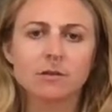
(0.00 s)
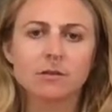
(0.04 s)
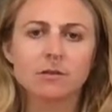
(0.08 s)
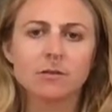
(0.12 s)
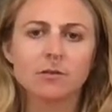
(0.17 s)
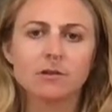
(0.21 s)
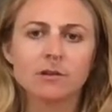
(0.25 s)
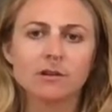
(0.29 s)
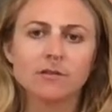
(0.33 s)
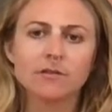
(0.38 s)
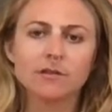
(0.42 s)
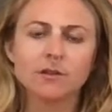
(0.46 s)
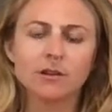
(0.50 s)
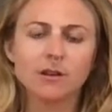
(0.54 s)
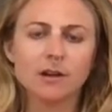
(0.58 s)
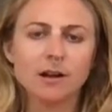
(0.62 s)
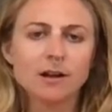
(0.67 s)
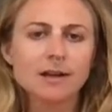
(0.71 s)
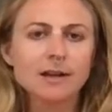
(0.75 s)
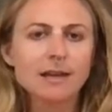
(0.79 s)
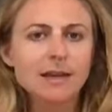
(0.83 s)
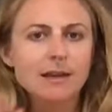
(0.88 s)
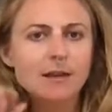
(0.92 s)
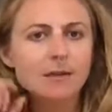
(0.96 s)
or if you're
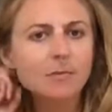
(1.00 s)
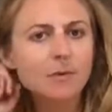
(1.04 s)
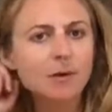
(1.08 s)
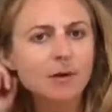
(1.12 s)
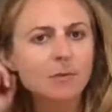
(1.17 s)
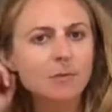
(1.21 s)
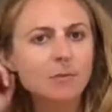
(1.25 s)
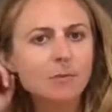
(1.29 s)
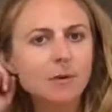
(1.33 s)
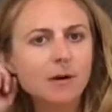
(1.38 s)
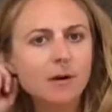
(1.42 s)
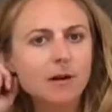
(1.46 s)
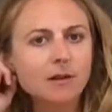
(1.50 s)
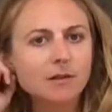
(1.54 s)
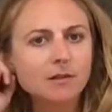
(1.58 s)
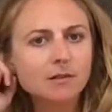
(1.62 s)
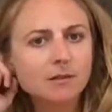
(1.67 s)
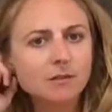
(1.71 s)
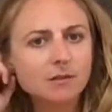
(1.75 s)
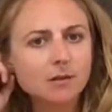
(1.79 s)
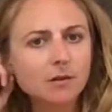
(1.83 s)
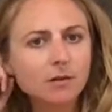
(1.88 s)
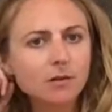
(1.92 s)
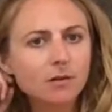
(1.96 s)
lucky, a bit of bird
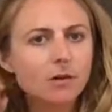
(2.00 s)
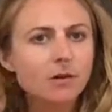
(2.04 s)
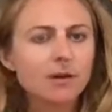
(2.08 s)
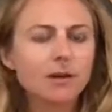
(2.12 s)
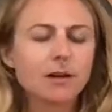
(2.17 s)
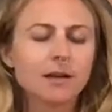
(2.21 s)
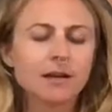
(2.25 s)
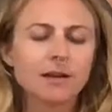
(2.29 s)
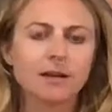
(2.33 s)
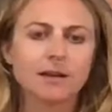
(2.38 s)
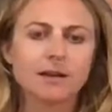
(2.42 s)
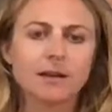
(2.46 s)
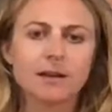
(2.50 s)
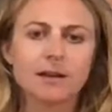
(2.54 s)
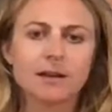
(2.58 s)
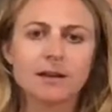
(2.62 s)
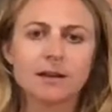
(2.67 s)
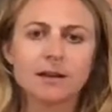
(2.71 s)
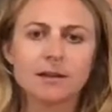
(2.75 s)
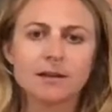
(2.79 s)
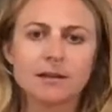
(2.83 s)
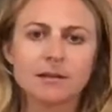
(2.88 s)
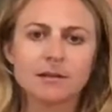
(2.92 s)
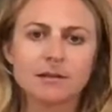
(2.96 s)
song,
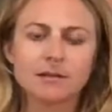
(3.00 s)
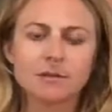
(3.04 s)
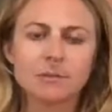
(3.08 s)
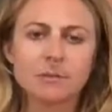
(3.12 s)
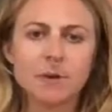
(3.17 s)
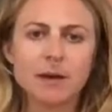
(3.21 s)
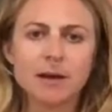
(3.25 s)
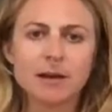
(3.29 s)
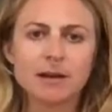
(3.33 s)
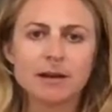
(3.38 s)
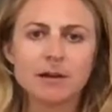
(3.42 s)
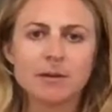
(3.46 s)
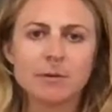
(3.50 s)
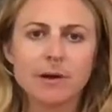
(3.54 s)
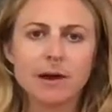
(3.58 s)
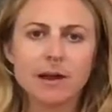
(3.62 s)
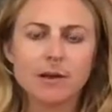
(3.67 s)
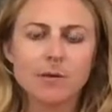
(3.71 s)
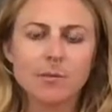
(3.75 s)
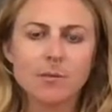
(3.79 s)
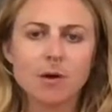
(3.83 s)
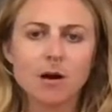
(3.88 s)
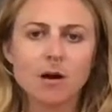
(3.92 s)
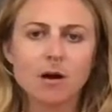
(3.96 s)
depending where
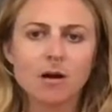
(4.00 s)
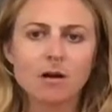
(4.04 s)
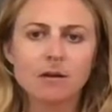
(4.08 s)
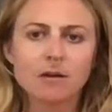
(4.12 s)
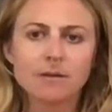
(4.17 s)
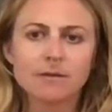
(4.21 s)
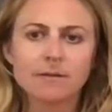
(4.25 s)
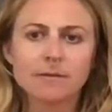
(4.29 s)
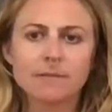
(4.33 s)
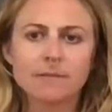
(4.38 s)
you are.